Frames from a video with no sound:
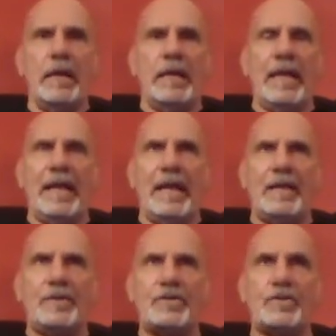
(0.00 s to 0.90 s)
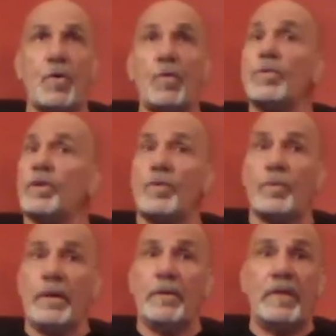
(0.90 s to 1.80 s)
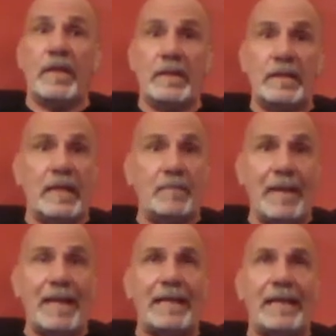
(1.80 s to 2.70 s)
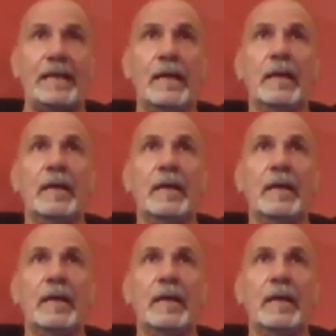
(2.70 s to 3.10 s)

in a shorter career than many,